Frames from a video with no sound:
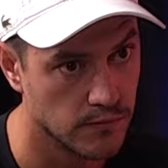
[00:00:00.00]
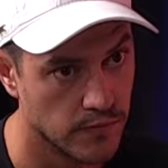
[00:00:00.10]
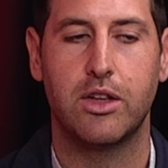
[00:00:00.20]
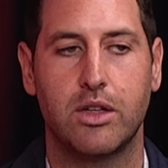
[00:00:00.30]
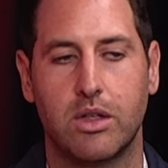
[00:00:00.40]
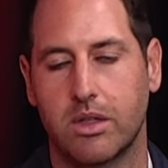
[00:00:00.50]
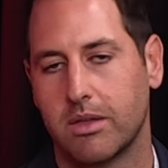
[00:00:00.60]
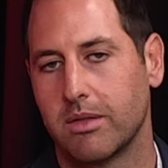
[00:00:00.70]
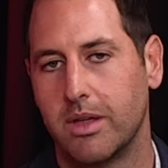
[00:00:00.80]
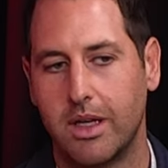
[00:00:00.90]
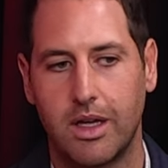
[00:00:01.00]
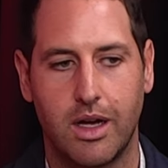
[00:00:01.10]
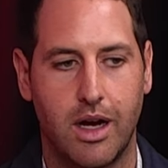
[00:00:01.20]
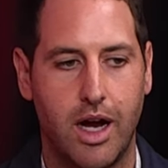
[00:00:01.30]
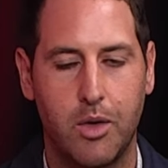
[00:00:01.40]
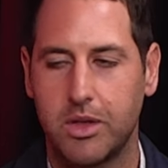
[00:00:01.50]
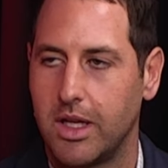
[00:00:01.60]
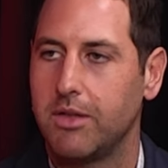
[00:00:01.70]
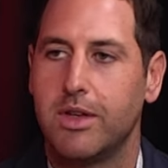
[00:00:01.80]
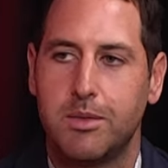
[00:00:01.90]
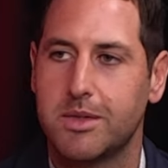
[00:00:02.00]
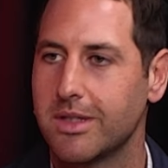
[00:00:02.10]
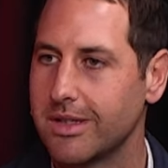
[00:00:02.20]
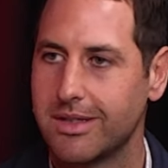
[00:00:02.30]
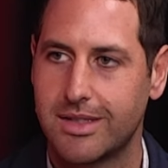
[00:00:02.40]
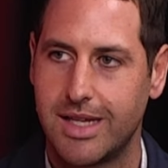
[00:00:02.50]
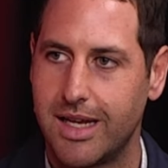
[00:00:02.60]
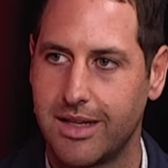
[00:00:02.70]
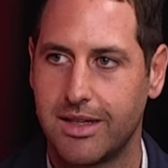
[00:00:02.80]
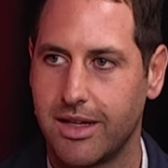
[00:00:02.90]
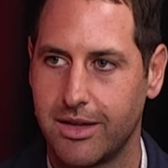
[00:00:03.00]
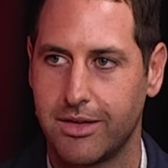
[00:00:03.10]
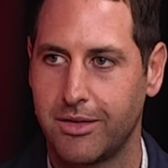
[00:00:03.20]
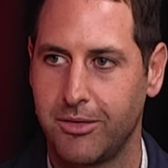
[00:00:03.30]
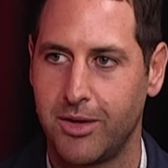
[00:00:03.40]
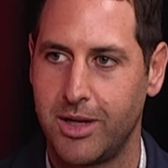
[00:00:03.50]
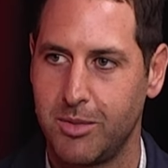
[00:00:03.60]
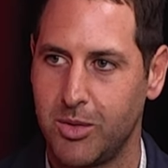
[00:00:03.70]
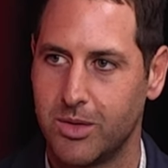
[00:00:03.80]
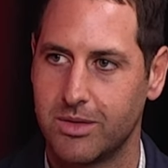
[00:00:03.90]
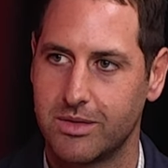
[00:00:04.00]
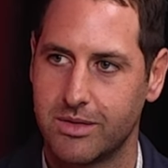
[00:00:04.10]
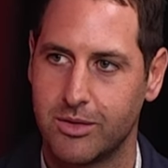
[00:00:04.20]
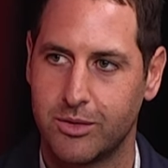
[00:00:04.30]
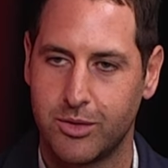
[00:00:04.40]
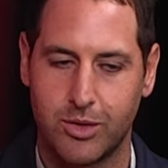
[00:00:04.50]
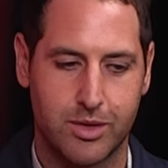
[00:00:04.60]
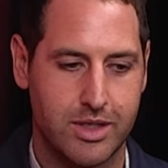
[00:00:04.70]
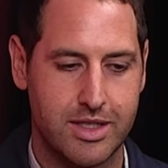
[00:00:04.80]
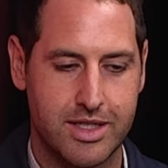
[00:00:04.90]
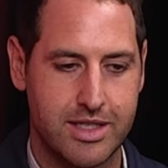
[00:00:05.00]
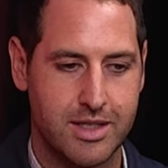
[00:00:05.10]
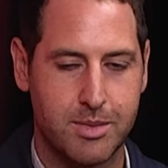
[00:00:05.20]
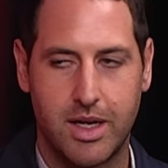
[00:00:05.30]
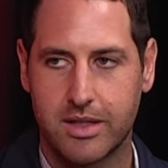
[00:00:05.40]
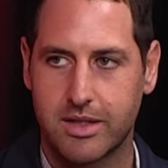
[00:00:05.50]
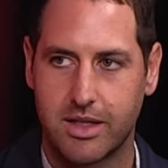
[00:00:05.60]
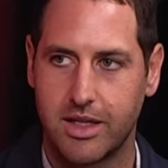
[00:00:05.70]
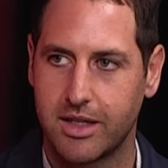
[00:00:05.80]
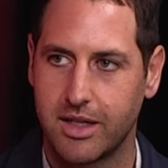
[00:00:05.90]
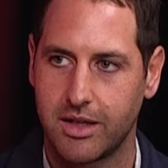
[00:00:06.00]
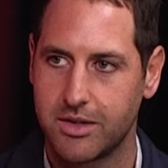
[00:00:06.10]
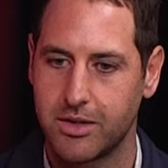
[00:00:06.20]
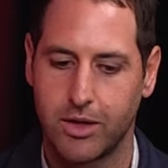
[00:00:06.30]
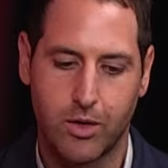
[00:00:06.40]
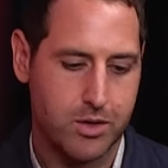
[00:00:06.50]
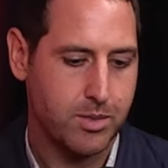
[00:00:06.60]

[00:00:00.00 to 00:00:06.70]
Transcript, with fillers: And look, I would love him to take another three more or four contested marks and kick another two goals.